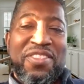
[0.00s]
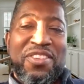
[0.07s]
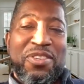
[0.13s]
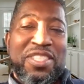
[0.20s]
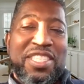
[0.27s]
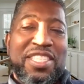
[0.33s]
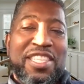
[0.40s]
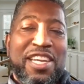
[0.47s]
or
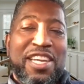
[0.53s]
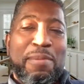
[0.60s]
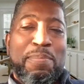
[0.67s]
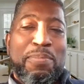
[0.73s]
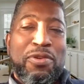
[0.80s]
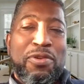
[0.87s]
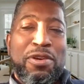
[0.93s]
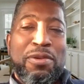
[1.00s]
stuck
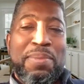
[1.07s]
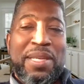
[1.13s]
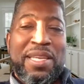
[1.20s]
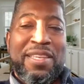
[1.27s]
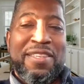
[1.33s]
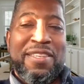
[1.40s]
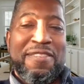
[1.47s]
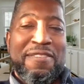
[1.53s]
probing,
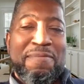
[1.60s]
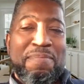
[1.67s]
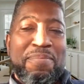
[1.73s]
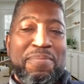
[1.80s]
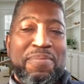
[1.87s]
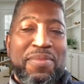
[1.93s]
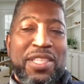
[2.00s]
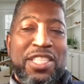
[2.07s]

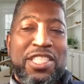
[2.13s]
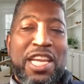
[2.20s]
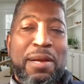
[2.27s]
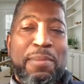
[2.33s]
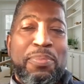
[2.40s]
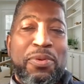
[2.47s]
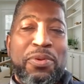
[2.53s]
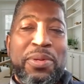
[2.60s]

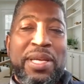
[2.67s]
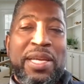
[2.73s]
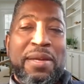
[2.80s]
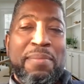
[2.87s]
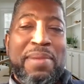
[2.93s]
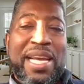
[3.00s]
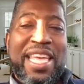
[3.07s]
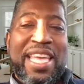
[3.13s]
shampooing
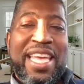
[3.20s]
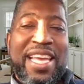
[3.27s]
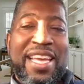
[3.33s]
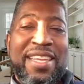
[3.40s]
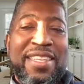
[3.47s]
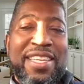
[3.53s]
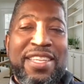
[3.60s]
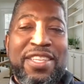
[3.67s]
my
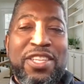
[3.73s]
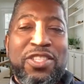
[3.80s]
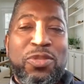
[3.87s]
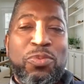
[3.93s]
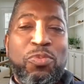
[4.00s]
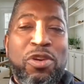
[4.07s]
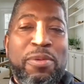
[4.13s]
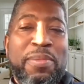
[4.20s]
head in the
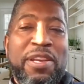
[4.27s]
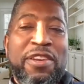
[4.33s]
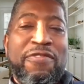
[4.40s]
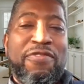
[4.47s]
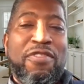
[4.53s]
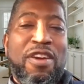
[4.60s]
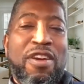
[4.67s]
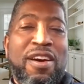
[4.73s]
swarming
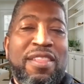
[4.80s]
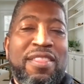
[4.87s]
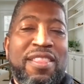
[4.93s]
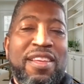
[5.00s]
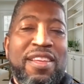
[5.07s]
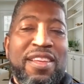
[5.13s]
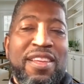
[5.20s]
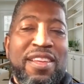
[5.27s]
froth,
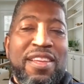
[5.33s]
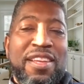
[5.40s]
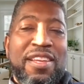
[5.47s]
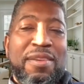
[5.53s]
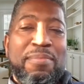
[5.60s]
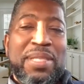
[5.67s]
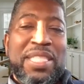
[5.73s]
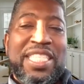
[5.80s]

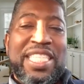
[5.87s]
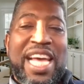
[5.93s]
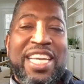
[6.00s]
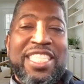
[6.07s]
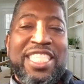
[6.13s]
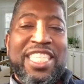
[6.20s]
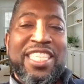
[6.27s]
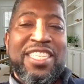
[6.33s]

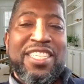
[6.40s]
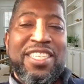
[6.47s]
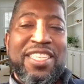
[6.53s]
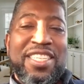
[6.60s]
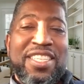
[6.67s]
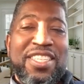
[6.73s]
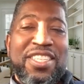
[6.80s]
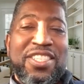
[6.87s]
massaging
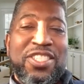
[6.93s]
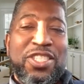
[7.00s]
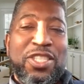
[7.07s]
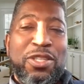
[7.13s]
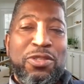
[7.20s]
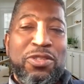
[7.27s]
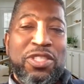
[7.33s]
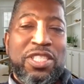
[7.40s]

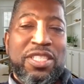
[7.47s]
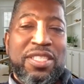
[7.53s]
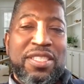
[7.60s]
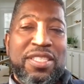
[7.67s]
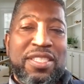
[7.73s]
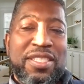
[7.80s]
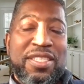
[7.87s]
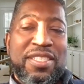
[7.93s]

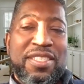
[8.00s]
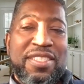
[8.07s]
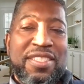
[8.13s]
solutions.